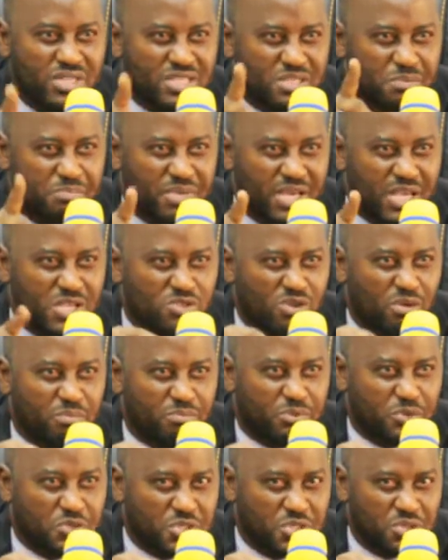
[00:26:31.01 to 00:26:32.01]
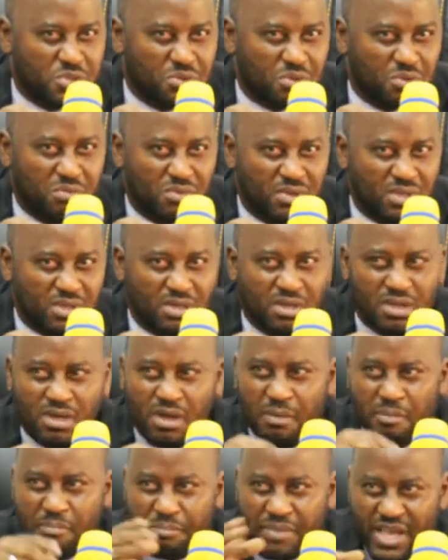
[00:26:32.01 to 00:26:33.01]
is based on procedure,
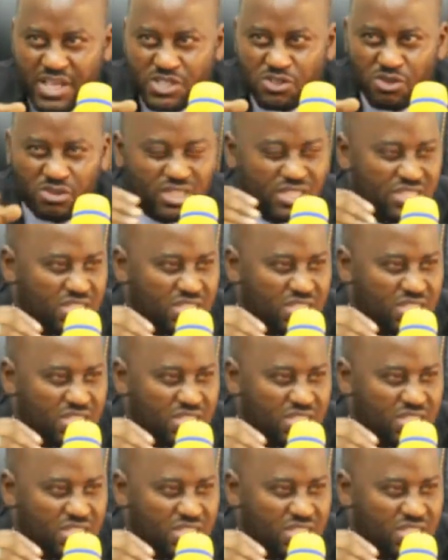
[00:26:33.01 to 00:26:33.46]
based on the